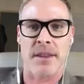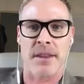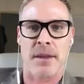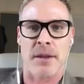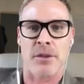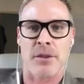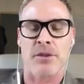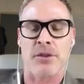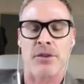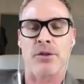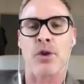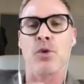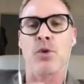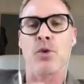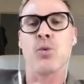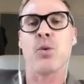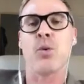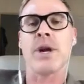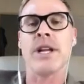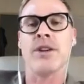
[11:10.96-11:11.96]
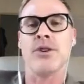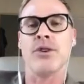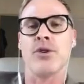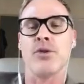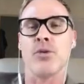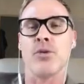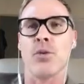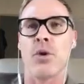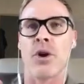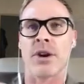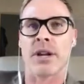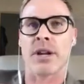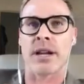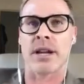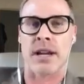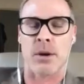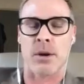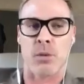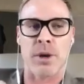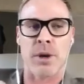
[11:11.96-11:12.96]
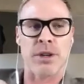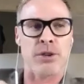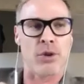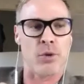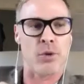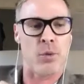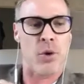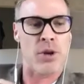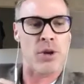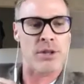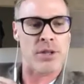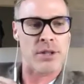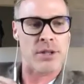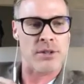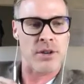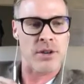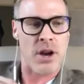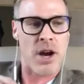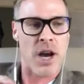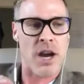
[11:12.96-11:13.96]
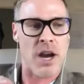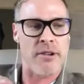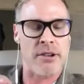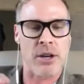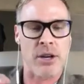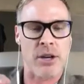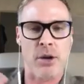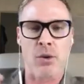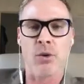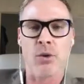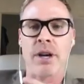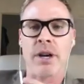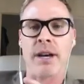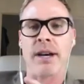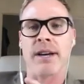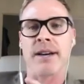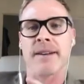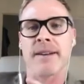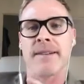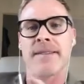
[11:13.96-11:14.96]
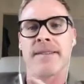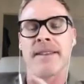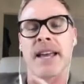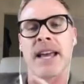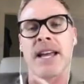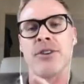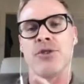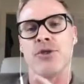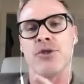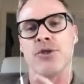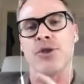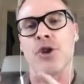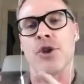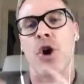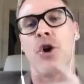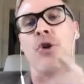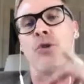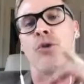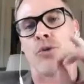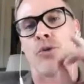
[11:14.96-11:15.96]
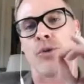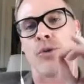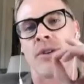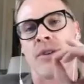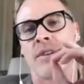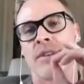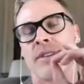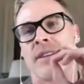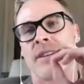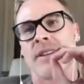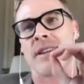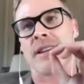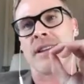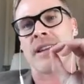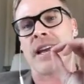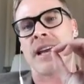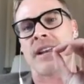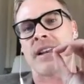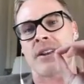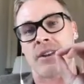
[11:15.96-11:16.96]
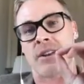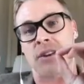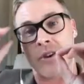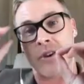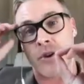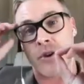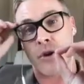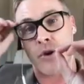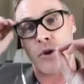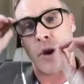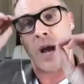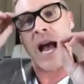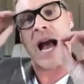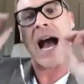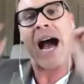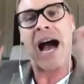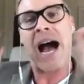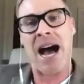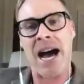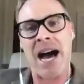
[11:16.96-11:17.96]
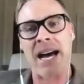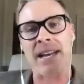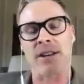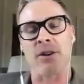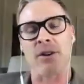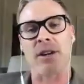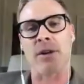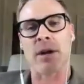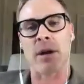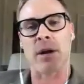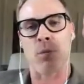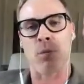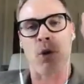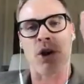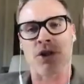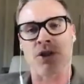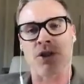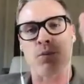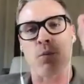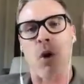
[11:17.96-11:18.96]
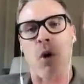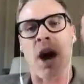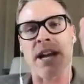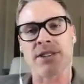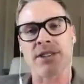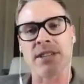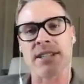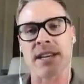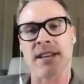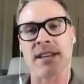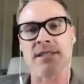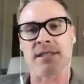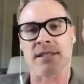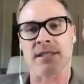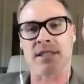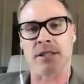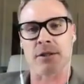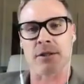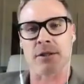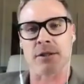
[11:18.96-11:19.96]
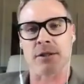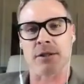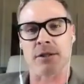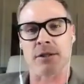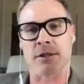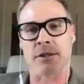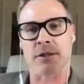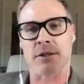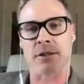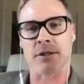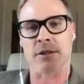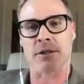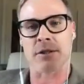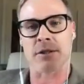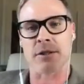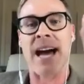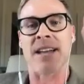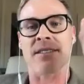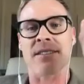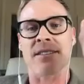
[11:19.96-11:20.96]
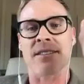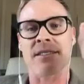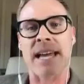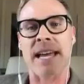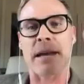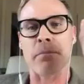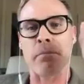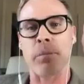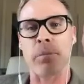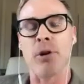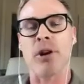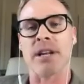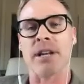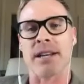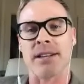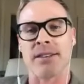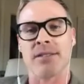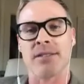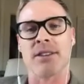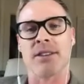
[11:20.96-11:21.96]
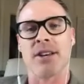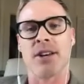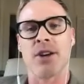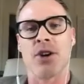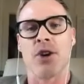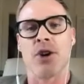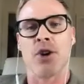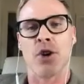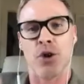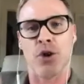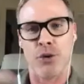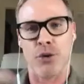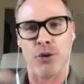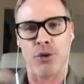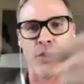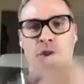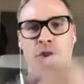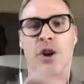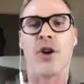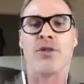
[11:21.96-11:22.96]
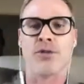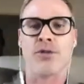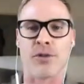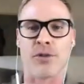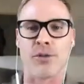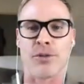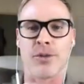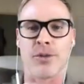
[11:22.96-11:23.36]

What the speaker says: So when you want to hire a lawyer, and you know that her heart and why she does this is because she can't stand bullies, who do you go to?